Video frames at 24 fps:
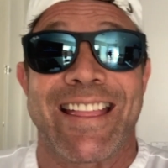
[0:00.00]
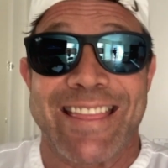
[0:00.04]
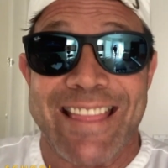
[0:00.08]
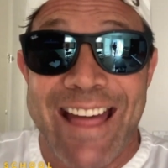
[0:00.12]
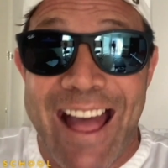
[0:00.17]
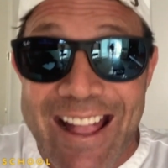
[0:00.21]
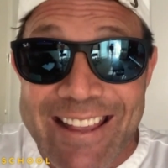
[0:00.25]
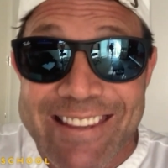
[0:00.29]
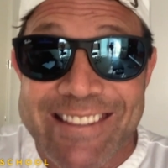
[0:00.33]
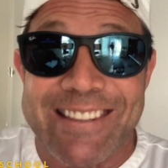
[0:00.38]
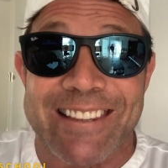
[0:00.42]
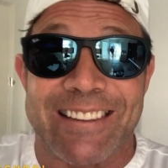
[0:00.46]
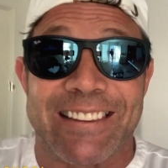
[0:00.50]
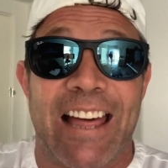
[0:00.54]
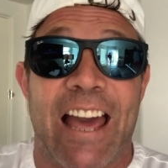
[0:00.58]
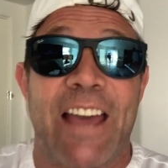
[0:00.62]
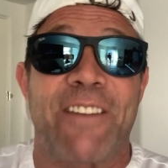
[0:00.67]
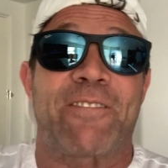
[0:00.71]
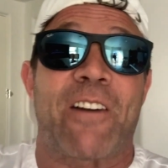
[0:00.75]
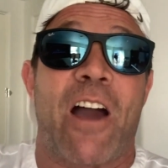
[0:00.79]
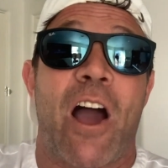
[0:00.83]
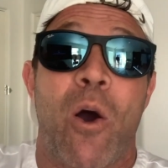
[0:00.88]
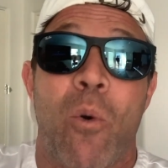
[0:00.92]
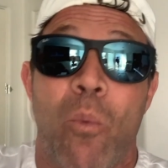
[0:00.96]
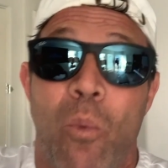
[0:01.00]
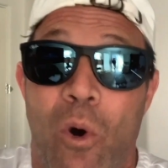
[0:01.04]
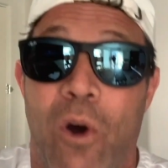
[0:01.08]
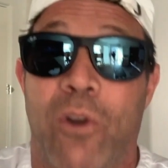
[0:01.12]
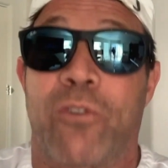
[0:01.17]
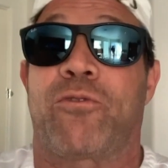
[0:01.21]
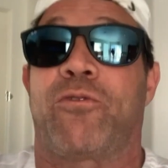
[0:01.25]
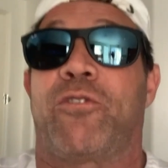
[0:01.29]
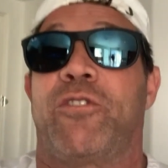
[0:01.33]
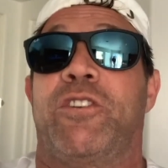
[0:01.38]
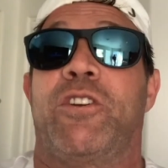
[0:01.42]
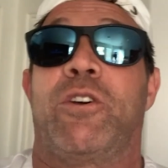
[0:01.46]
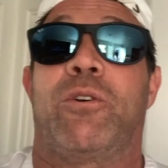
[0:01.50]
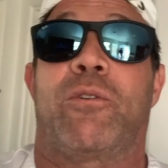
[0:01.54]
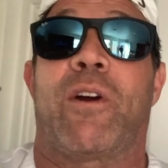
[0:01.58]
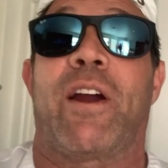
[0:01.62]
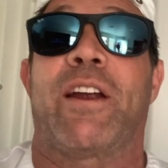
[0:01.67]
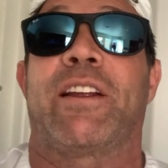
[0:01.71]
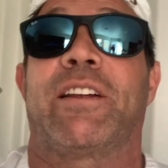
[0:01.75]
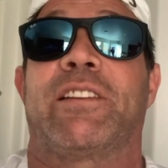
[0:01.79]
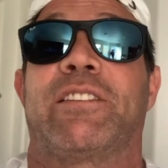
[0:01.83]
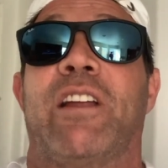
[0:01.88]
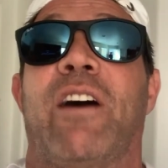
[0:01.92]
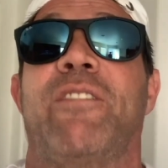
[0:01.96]
That's the life I want for you,
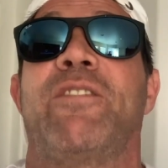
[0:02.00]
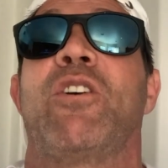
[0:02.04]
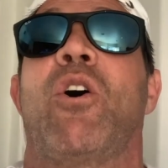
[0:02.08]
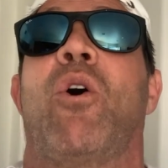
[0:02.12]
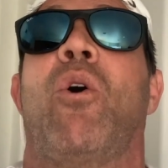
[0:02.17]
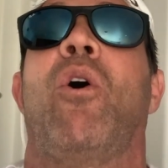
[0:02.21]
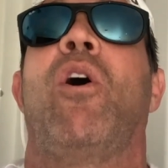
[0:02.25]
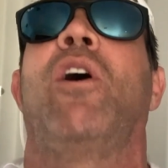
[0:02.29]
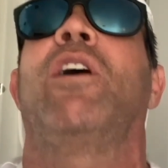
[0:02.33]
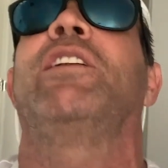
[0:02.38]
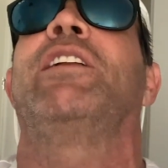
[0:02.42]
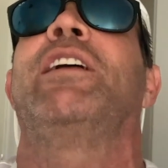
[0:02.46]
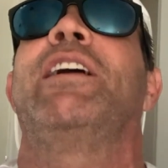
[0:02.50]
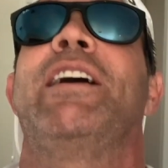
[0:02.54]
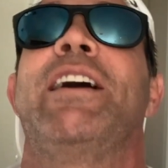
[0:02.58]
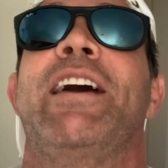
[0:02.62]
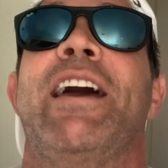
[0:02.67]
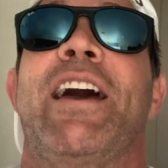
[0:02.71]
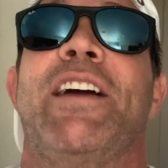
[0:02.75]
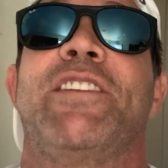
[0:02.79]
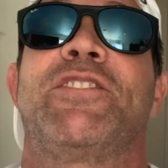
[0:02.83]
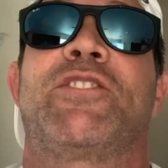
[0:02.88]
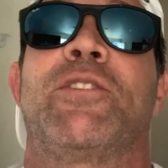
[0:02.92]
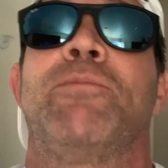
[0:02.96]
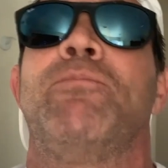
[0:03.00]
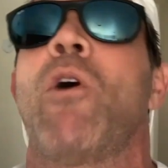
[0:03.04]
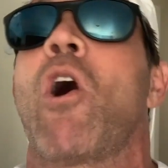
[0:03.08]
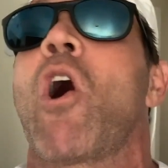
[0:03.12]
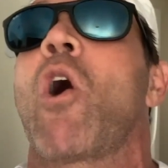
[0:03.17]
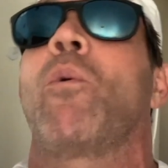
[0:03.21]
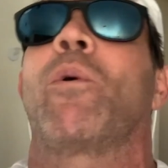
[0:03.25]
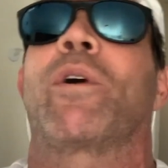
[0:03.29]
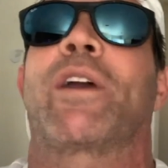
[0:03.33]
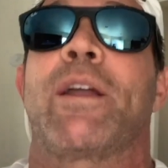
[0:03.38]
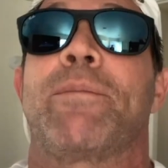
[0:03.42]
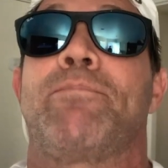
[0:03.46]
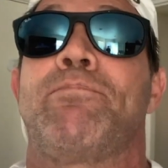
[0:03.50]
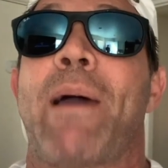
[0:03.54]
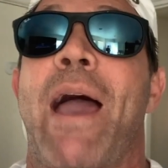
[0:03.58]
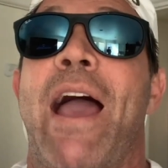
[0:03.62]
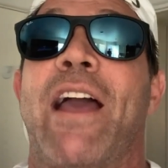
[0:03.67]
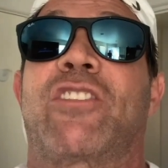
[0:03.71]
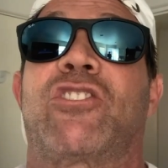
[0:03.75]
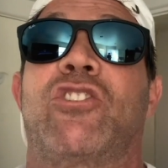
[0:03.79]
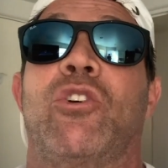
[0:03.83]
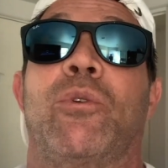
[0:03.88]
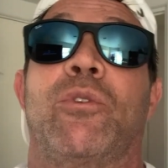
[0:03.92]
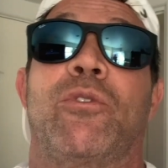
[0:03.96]
right? I love you all, and tomorrow we'll get
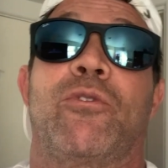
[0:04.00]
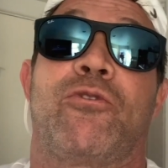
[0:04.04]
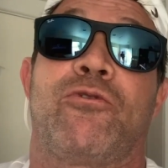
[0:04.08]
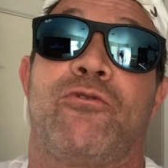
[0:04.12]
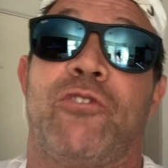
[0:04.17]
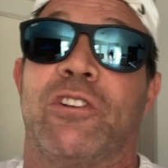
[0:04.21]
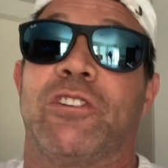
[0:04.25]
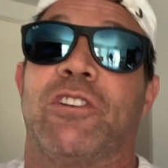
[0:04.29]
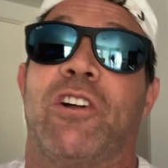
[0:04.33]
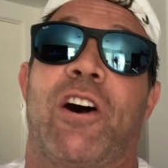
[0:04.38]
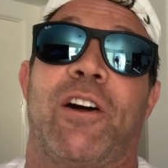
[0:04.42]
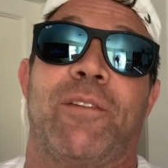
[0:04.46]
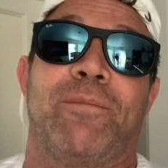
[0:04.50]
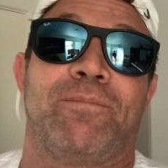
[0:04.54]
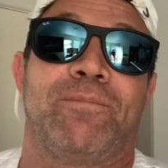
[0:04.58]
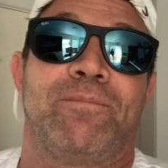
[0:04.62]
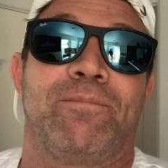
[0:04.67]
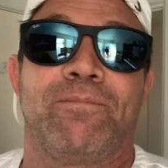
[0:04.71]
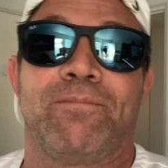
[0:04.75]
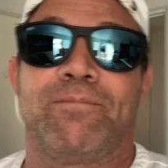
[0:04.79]
back to it full on.